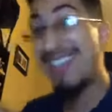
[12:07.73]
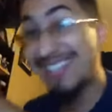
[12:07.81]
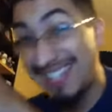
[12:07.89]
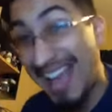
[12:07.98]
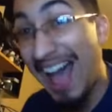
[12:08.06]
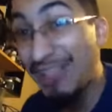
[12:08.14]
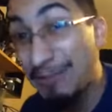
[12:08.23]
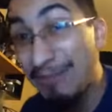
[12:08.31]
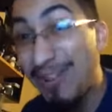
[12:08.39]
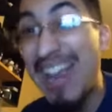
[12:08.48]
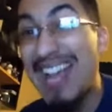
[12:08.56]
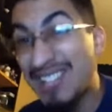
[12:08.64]
this
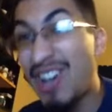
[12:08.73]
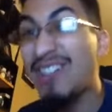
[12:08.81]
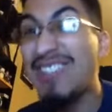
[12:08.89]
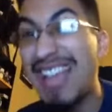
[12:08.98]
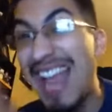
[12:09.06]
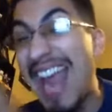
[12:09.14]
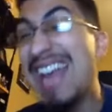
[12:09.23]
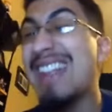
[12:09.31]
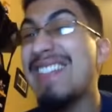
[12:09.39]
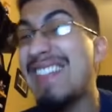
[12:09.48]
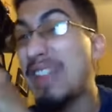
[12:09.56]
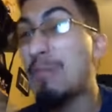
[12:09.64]
caliber is unlike
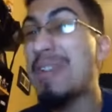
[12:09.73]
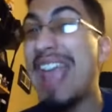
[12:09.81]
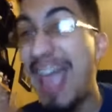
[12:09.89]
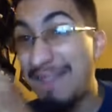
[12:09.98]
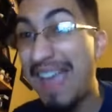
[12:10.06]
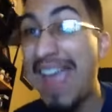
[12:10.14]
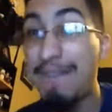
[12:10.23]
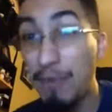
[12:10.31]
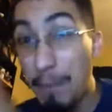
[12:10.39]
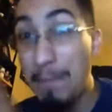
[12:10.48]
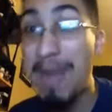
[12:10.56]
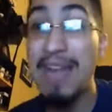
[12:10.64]
anything that we have
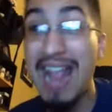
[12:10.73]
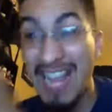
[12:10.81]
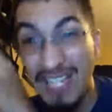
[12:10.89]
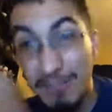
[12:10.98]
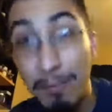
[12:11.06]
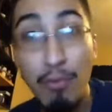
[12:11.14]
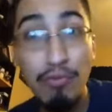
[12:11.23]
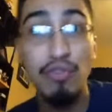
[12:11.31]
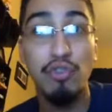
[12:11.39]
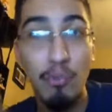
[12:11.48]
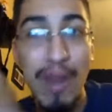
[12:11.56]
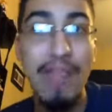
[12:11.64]
ever been
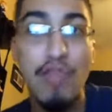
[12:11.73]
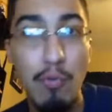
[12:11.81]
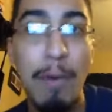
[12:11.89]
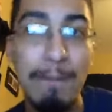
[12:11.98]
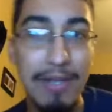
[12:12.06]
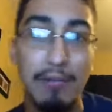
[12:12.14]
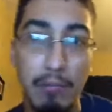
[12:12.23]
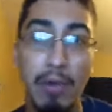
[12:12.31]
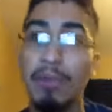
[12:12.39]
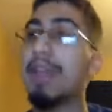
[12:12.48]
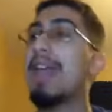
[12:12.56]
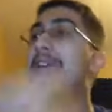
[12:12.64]
exposed to in the One Piece
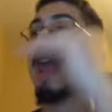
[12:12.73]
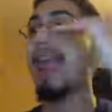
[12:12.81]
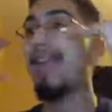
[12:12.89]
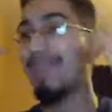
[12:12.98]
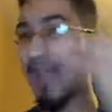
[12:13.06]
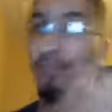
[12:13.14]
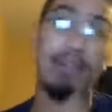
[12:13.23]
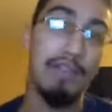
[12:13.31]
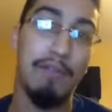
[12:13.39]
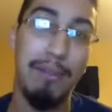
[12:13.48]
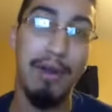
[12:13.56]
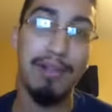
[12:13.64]
world. And that's what I
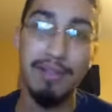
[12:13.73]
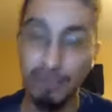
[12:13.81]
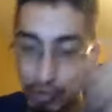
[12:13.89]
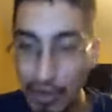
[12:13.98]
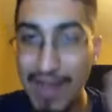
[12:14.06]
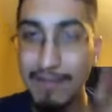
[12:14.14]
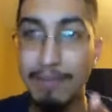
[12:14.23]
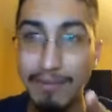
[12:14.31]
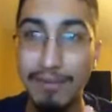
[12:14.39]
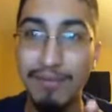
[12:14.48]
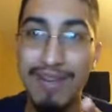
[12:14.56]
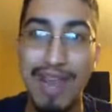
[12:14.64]
love about it. So you guys have an
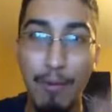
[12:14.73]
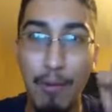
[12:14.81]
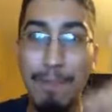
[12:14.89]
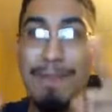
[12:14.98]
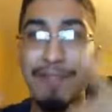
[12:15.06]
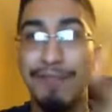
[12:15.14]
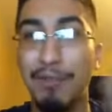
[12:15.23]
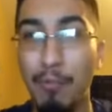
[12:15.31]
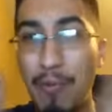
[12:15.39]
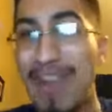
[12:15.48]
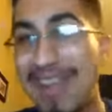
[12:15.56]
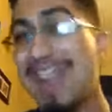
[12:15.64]
awesome day. One Piece for the
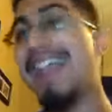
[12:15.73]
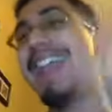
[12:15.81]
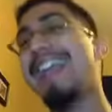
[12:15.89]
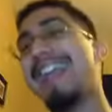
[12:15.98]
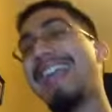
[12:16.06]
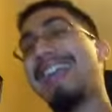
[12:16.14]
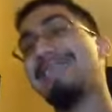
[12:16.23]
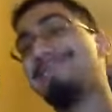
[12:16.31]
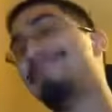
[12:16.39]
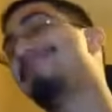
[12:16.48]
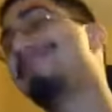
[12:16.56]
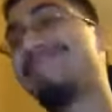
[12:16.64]
win.
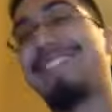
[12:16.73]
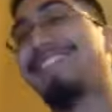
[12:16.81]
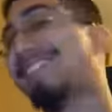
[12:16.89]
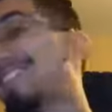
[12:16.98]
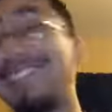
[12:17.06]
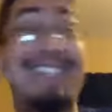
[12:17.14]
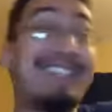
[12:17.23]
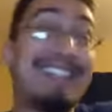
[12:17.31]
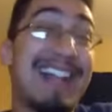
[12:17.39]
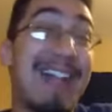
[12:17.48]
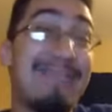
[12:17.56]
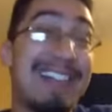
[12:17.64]
And let's see
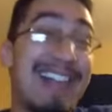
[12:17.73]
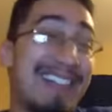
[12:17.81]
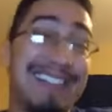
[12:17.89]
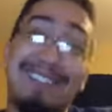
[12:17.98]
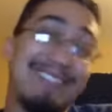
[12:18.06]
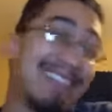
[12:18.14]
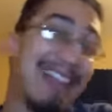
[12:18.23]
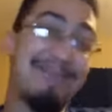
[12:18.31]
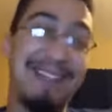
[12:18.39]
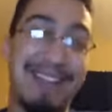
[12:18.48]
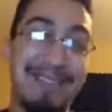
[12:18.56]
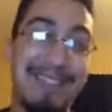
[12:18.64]
what's going to happen now. Let's see what's going
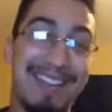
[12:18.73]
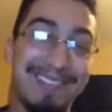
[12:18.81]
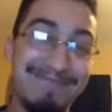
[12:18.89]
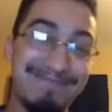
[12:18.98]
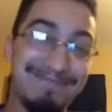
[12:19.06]
to happen now, man.